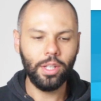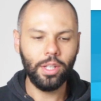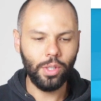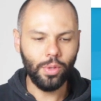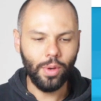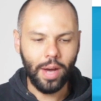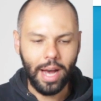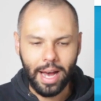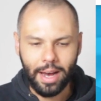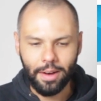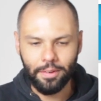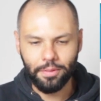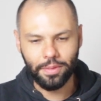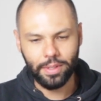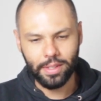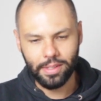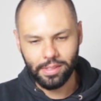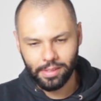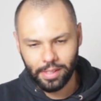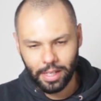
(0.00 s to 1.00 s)
You
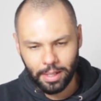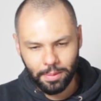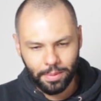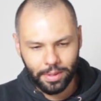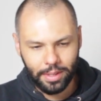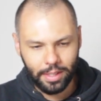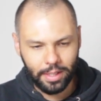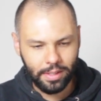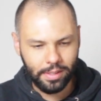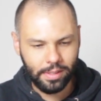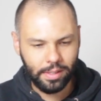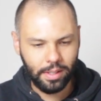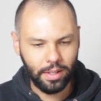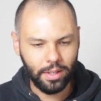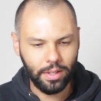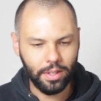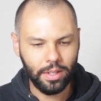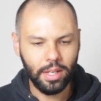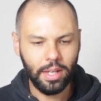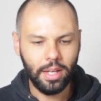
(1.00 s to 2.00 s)
have the same things
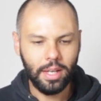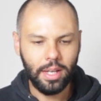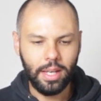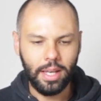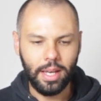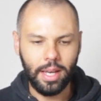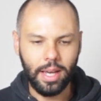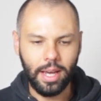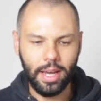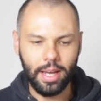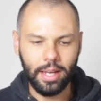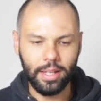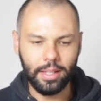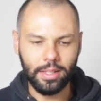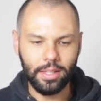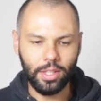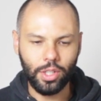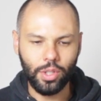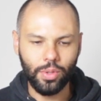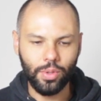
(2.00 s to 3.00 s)
here,
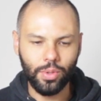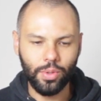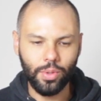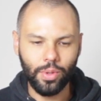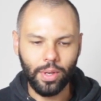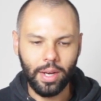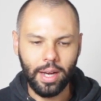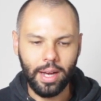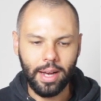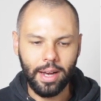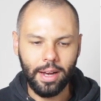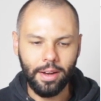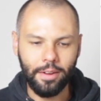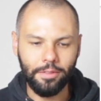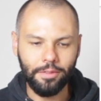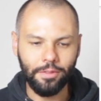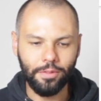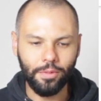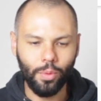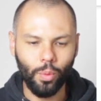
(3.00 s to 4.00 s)
and you
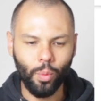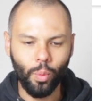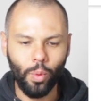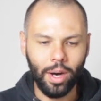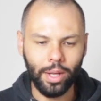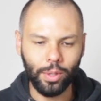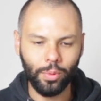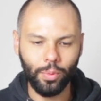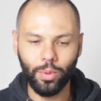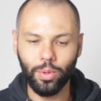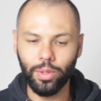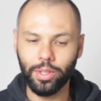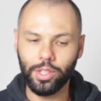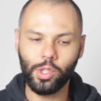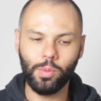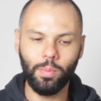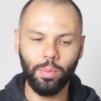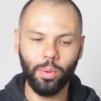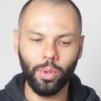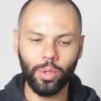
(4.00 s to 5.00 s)
have what we'll
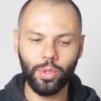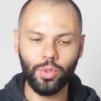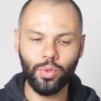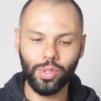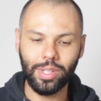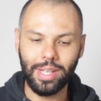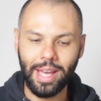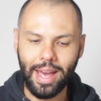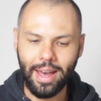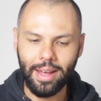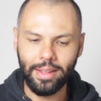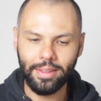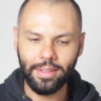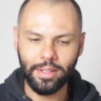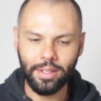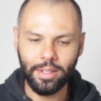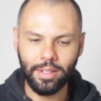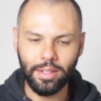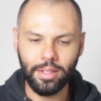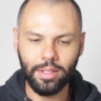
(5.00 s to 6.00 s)
explore
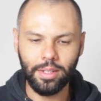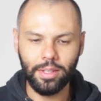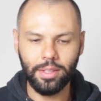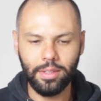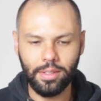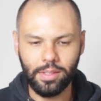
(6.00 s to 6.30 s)
together.